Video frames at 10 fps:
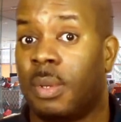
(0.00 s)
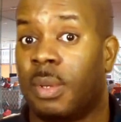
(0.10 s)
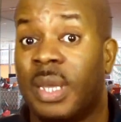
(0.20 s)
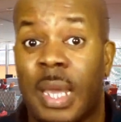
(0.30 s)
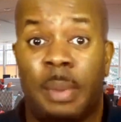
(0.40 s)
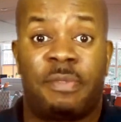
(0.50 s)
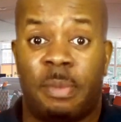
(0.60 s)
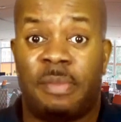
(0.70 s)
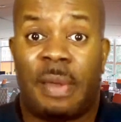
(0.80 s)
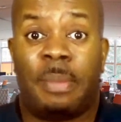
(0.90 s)
He came from
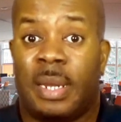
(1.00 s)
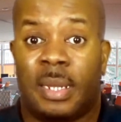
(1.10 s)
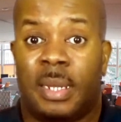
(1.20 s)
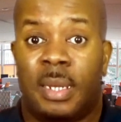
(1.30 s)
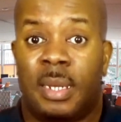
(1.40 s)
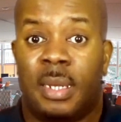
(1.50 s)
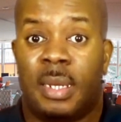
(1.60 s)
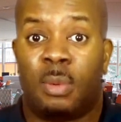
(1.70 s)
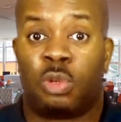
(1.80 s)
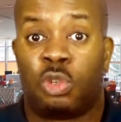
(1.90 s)
a family.
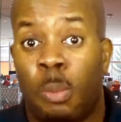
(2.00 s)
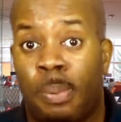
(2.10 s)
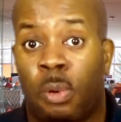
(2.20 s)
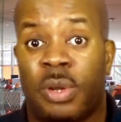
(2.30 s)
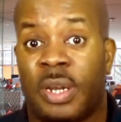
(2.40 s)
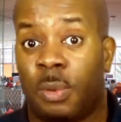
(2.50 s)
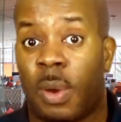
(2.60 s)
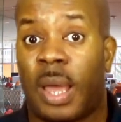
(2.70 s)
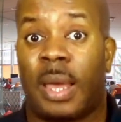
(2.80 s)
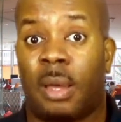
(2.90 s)
He was not born in the
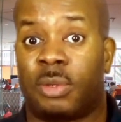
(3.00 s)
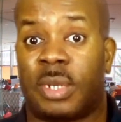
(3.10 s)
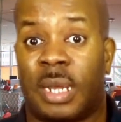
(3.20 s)
White House.